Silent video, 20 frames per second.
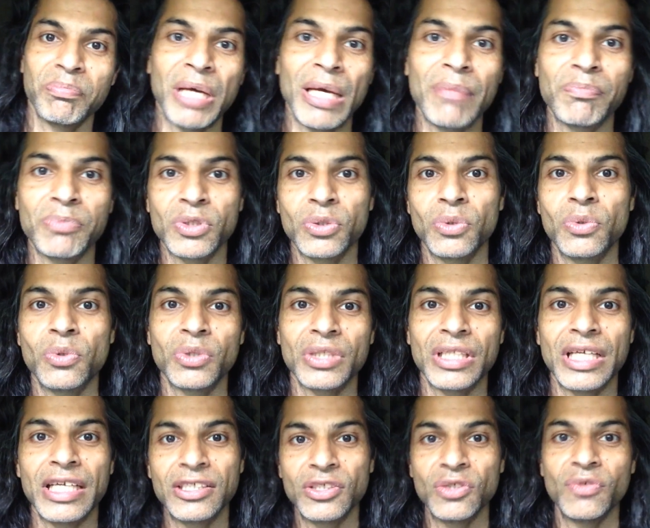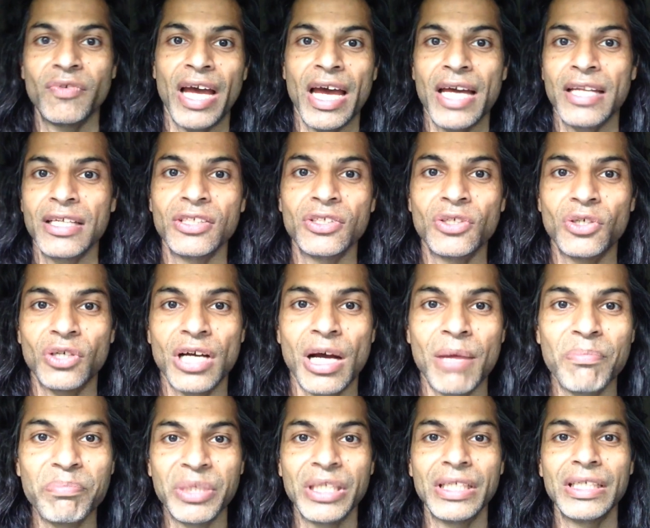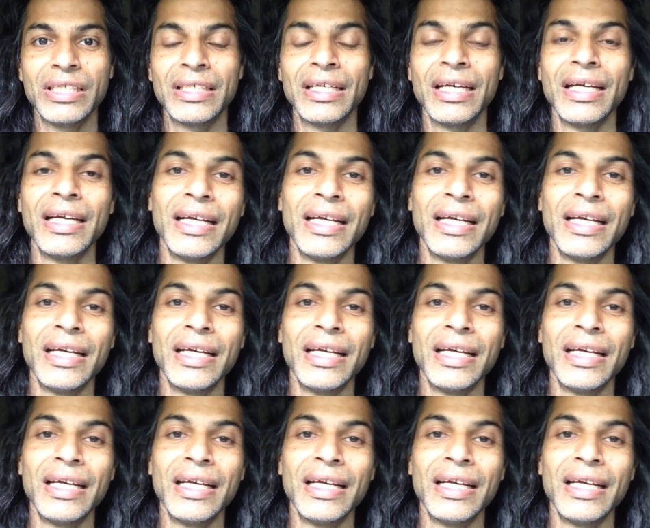pep talk that you had in your company